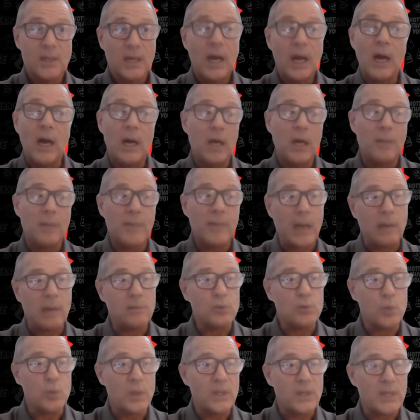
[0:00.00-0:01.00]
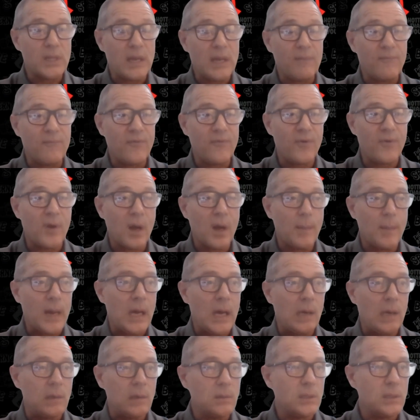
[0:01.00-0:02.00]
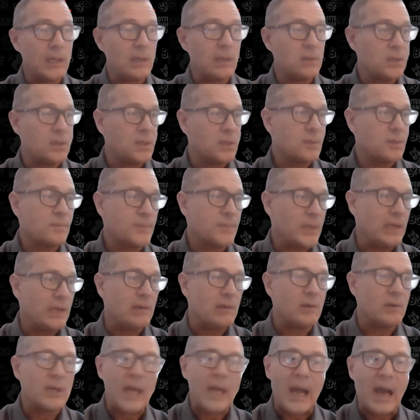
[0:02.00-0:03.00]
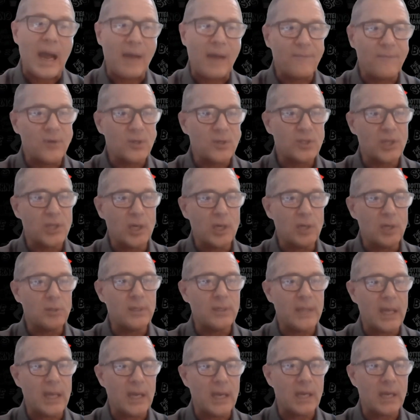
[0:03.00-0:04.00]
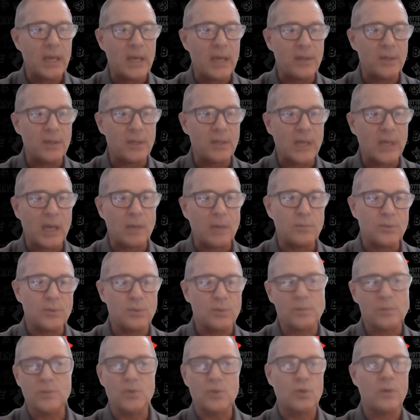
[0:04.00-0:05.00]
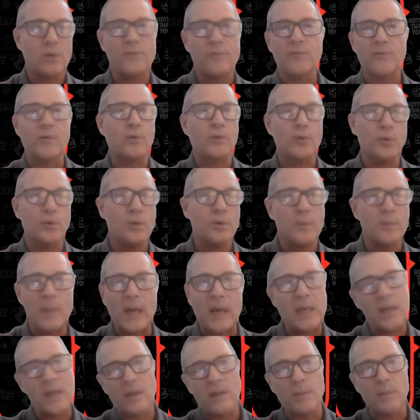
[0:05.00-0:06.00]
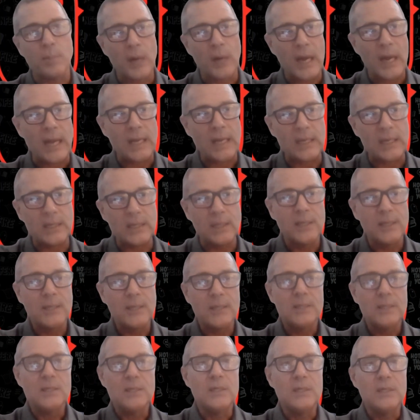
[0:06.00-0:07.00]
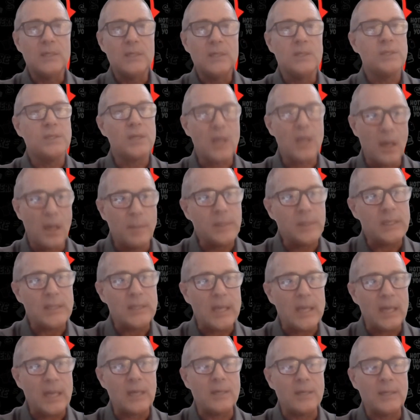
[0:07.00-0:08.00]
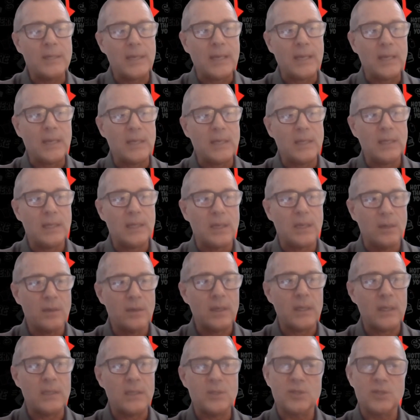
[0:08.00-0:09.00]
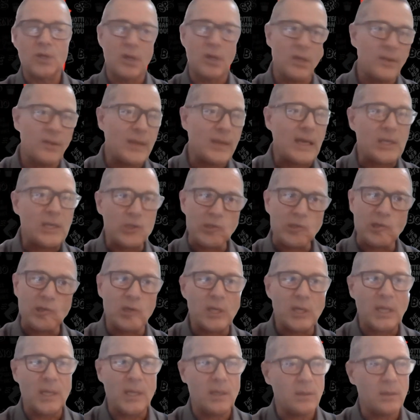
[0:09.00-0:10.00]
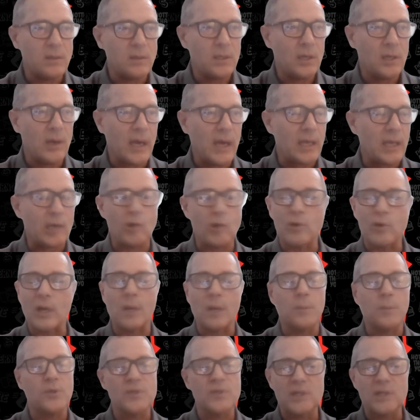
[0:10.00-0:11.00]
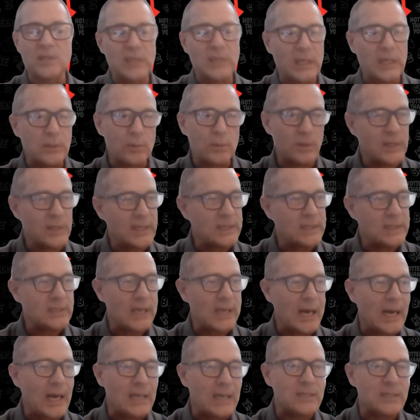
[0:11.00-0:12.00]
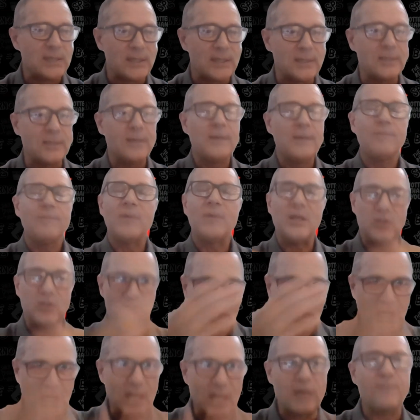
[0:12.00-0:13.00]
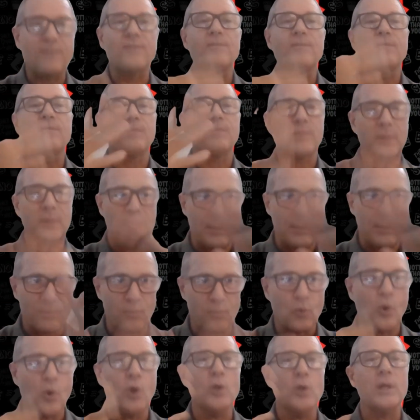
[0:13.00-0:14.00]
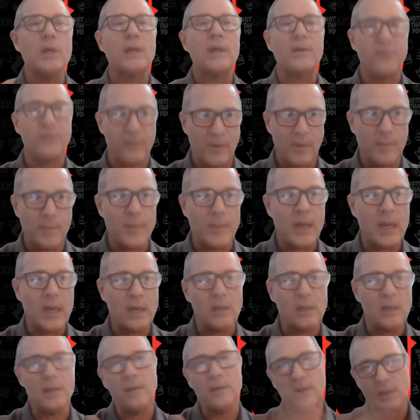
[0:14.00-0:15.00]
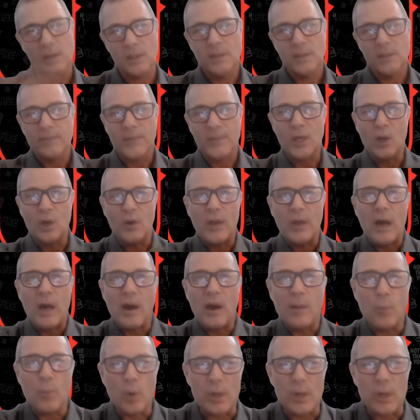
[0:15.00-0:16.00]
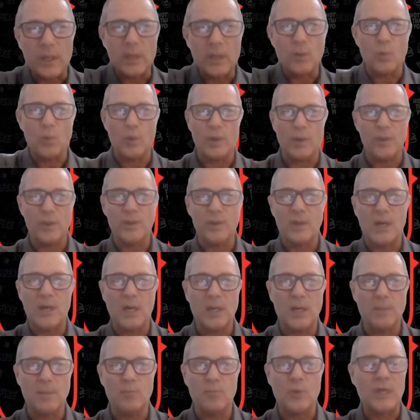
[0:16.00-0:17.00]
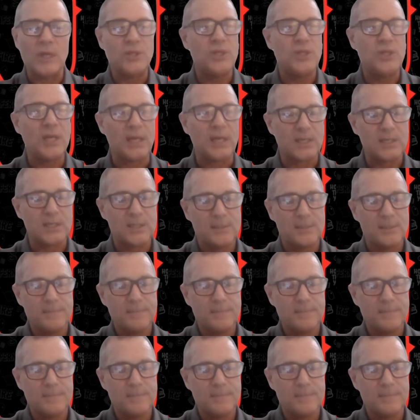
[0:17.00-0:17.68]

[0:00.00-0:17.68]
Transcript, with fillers: Um, and I was with them for about I don't know a year and a half or so, and then another kind of was sort of recruited by another brand to come in there, and I you know and I started that journey, and you know had incredible success with these guys, and it just kind of kept rolling from there. And you know, now I'm working with um, Red Chickz.